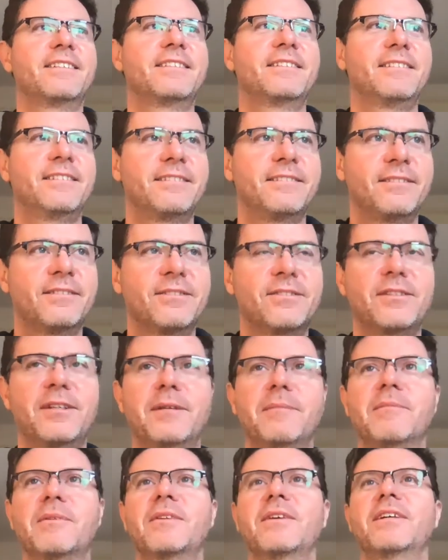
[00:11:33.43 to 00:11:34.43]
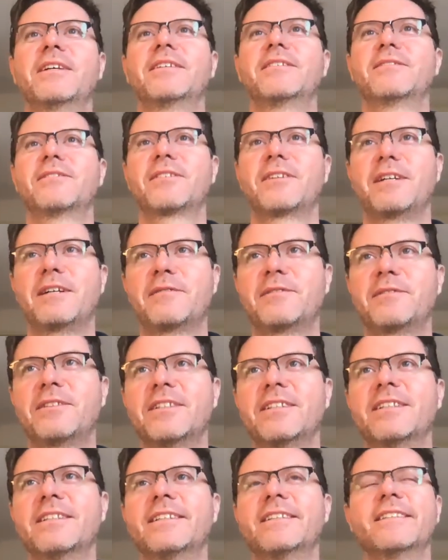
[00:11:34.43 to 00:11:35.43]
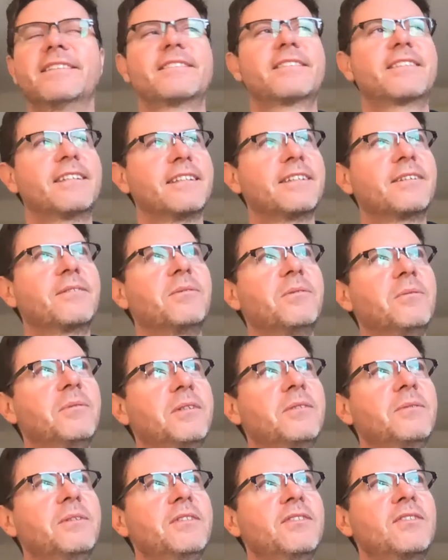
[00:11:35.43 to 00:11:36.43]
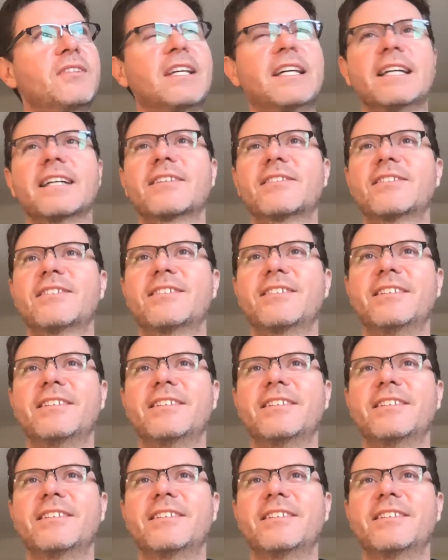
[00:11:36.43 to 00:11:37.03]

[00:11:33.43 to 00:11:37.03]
You do the same things often, and then it's kind of like, well, what's next?